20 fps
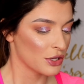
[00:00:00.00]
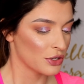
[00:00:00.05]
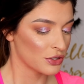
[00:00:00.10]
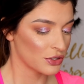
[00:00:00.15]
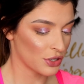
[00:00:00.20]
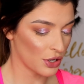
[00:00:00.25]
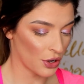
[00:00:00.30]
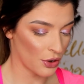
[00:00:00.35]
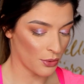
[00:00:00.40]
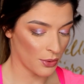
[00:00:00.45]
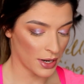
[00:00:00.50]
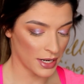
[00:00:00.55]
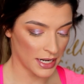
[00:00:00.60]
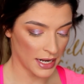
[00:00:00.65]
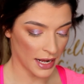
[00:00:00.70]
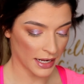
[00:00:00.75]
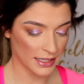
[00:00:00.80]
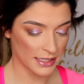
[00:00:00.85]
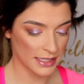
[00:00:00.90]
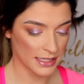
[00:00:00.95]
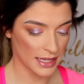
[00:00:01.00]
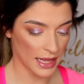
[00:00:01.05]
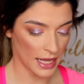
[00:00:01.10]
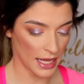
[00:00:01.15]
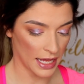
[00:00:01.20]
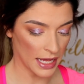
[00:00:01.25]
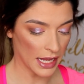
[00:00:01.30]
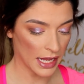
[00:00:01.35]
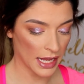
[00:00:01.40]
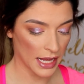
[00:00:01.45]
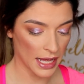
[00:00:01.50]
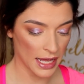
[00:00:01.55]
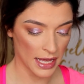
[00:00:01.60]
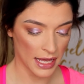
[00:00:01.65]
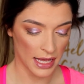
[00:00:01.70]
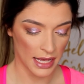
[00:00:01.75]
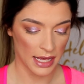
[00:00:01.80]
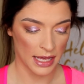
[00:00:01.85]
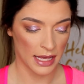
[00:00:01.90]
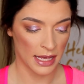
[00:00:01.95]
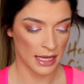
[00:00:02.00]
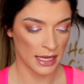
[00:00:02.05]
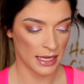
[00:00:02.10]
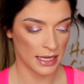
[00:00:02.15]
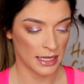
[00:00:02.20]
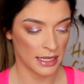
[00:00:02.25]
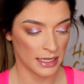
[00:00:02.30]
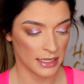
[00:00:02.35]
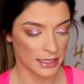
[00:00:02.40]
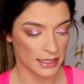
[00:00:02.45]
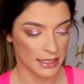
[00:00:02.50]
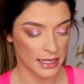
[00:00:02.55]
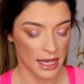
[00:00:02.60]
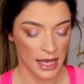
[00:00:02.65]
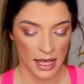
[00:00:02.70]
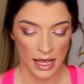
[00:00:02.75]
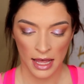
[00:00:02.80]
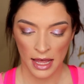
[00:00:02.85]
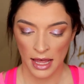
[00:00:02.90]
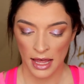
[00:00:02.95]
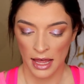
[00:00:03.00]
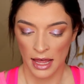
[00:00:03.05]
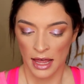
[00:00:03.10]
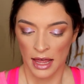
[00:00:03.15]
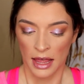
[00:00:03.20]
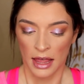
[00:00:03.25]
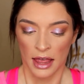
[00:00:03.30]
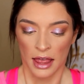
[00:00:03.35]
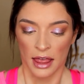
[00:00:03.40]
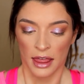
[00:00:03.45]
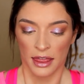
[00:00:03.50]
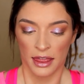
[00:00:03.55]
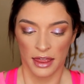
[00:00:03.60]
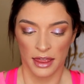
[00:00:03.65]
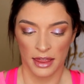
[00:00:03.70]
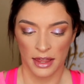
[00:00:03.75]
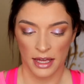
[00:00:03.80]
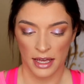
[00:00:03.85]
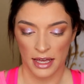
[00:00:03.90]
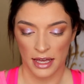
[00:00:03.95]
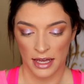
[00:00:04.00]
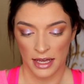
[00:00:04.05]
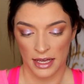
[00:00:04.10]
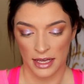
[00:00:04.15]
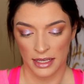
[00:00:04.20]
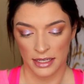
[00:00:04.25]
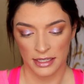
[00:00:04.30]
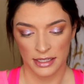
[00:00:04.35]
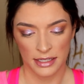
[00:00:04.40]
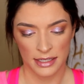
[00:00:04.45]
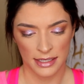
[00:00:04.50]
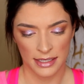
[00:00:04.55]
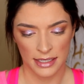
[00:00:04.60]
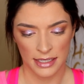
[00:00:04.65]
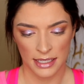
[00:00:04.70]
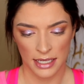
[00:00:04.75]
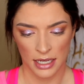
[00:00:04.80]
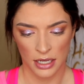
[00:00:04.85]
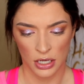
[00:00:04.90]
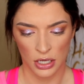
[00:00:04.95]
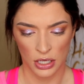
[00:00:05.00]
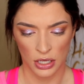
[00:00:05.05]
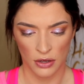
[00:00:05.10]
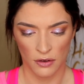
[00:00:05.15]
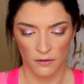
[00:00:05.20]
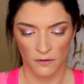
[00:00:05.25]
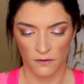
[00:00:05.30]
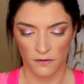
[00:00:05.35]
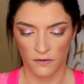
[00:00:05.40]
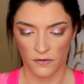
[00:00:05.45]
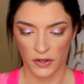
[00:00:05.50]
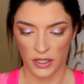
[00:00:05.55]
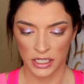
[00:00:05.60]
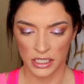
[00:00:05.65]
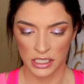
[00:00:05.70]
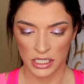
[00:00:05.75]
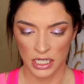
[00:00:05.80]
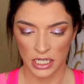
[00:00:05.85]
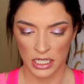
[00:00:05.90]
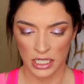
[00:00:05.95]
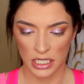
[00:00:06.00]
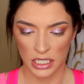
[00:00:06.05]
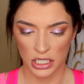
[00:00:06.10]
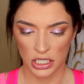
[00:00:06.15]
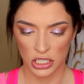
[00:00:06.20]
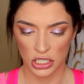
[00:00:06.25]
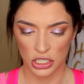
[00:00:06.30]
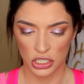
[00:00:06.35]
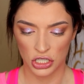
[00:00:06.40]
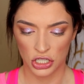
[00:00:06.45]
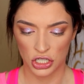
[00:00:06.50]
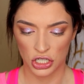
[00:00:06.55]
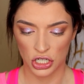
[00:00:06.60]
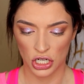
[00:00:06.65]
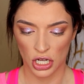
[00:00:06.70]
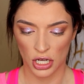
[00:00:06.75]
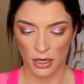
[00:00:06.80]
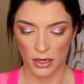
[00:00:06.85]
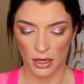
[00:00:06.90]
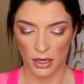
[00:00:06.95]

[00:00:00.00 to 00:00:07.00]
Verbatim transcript: So next thing is this vintage